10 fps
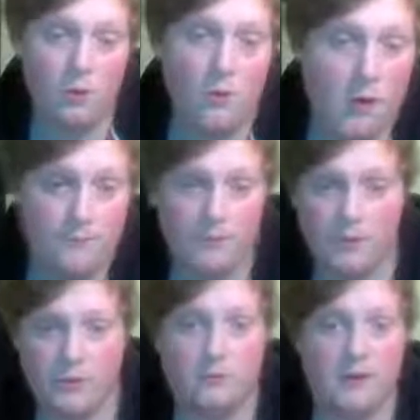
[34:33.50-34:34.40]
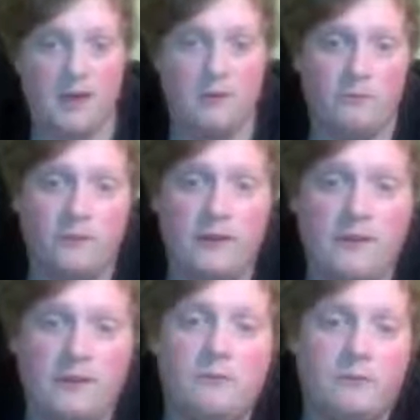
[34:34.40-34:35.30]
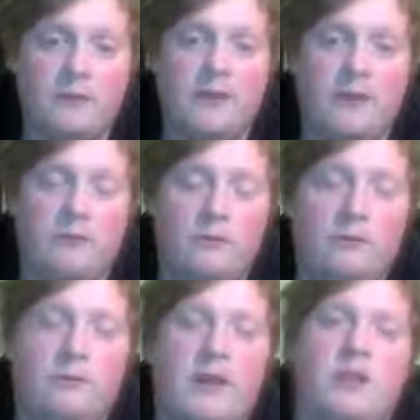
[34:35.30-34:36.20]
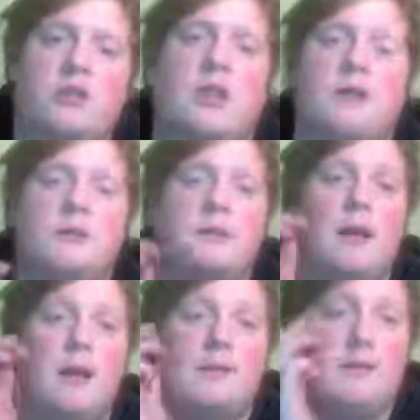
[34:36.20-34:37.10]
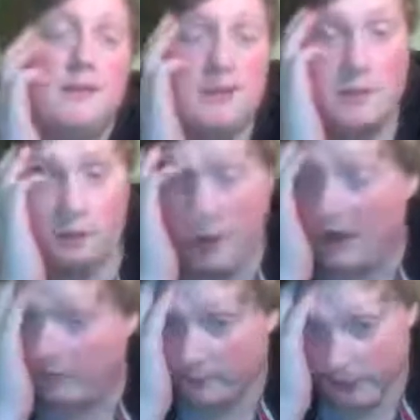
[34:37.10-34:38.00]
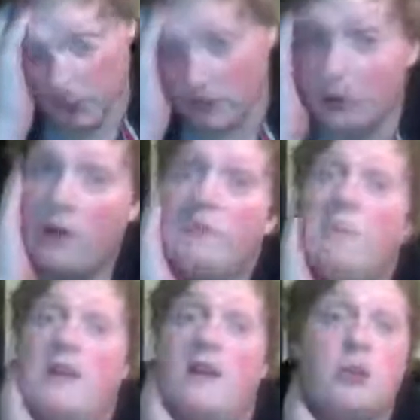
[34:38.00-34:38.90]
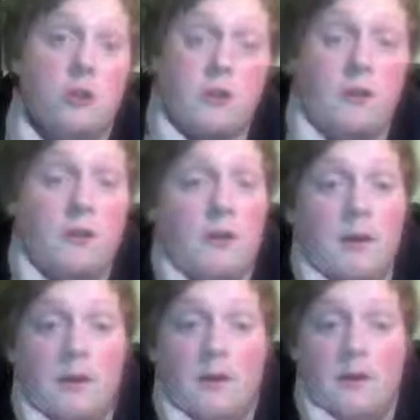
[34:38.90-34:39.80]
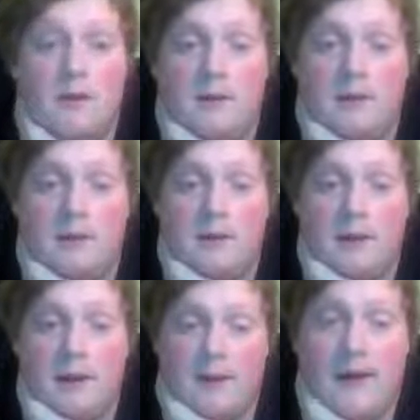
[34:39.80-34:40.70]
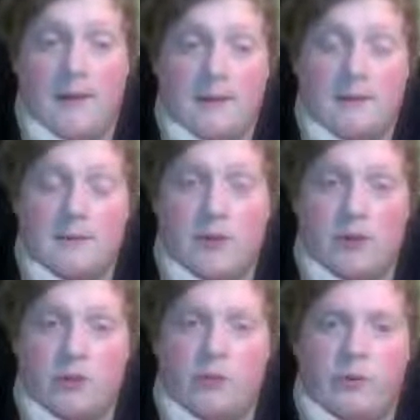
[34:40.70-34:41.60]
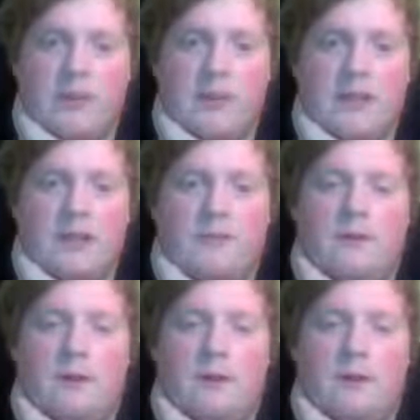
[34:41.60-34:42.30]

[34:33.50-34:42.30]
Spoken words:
Noah, you play really, really great chess and you have a lot of potential. And that I truly believe.